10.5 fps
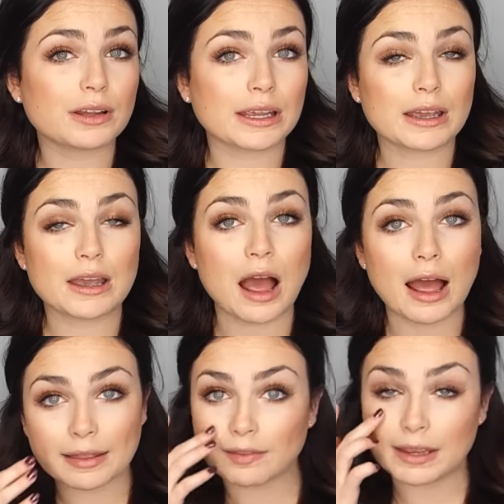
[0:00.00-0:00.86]
Like
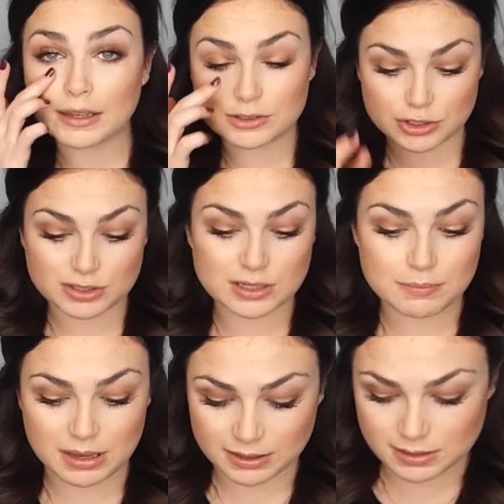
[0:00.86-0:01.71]
I like it just to
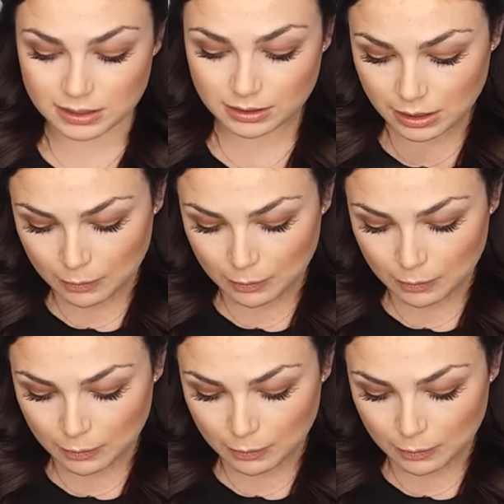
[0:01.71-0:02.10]
mix in.